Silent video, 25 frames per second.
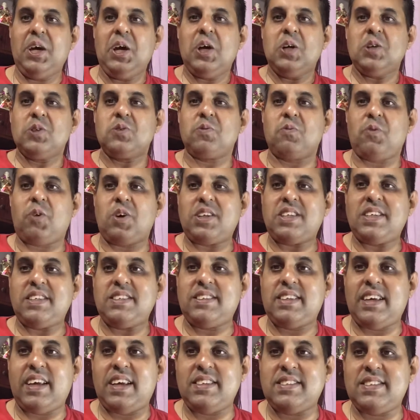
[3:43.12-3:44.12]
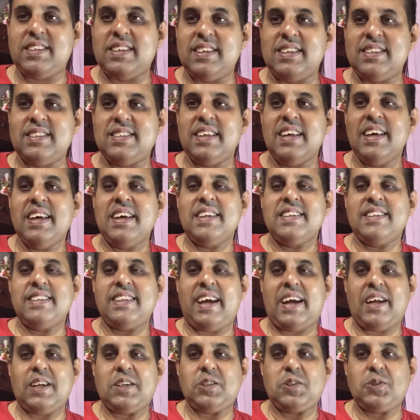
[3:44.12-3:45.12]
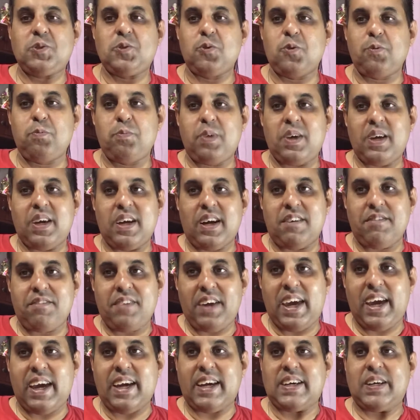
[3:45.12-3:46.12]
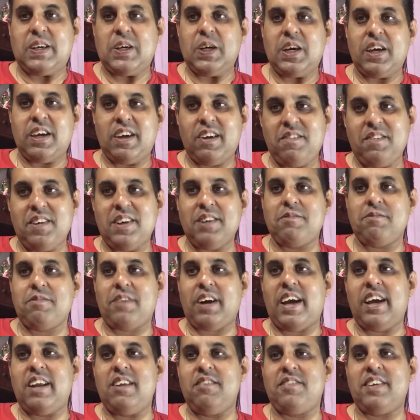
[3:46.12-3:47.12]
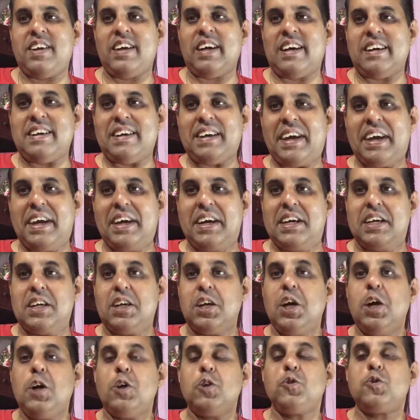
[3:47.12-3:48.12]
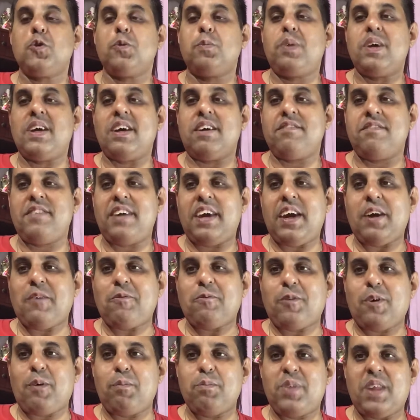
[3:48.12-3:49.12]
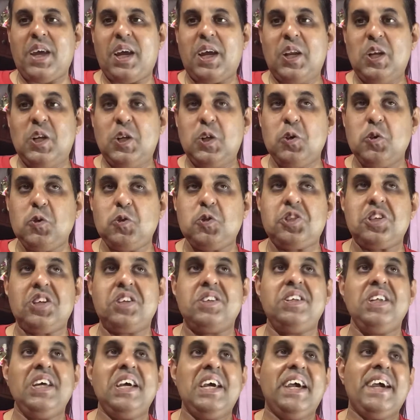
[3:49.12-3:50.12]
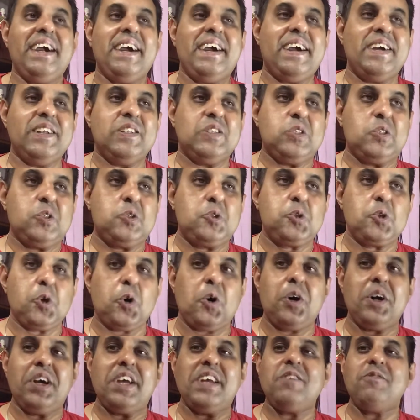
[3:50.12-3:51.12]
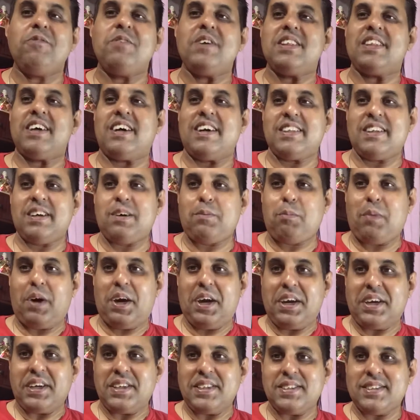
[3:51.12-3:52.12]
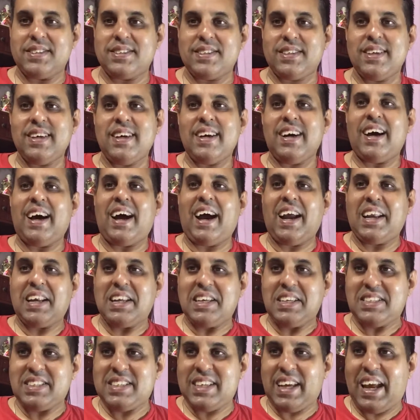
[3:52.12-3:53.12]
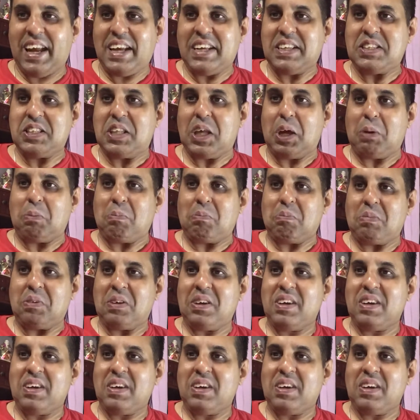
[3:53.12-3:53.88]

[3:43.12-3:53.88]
So what he says is that to be awake, even while we are here, to be awake from the illusion and join with other minds, understand them,